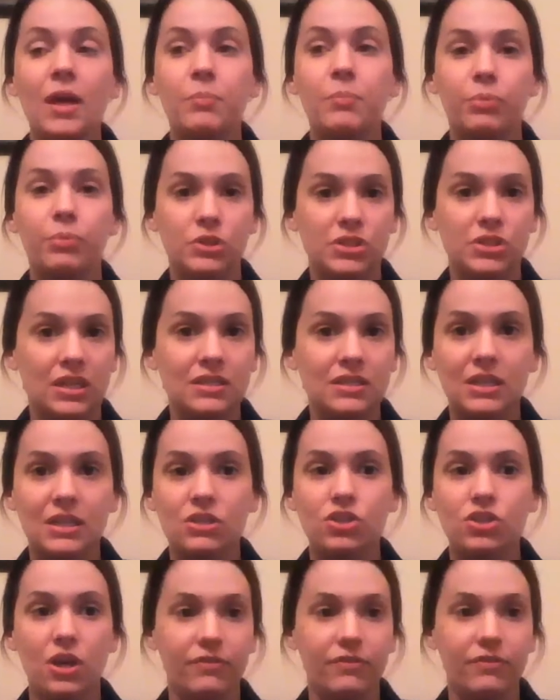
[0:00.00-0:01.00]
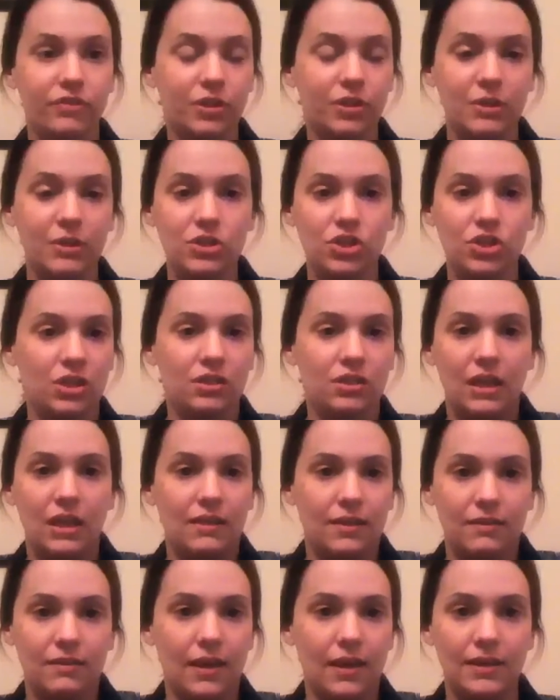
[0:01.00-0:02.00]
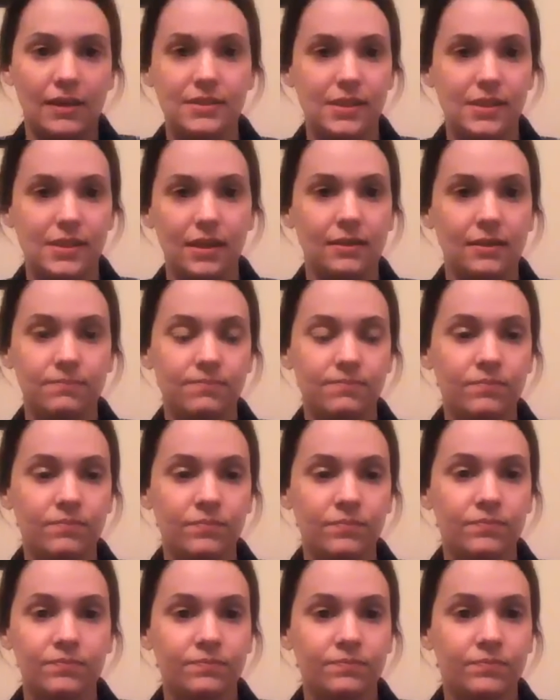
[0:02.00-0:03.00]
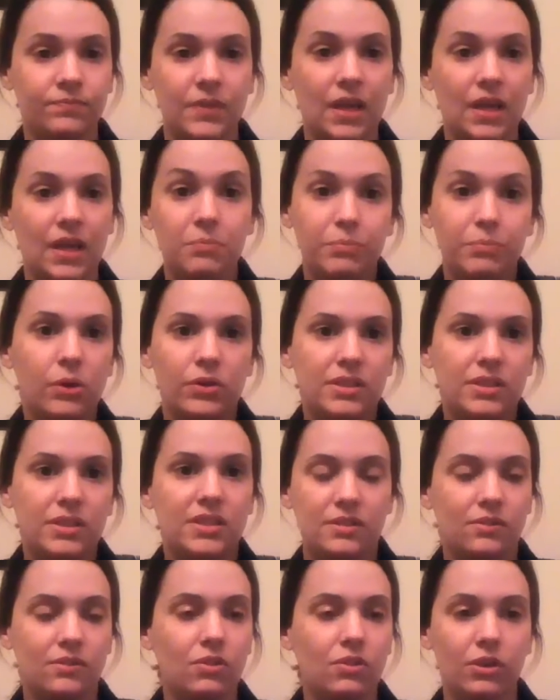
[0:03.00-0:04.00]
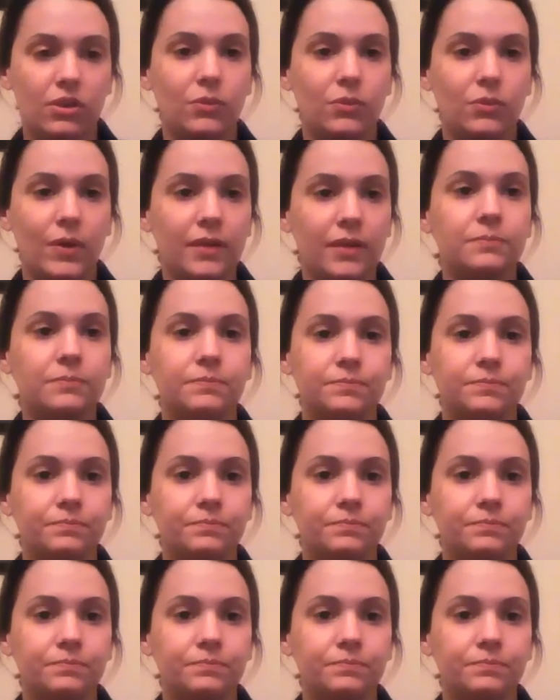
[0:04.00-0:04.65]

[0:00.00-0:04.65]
percentage of commission and then that's it. And bonuses along the way.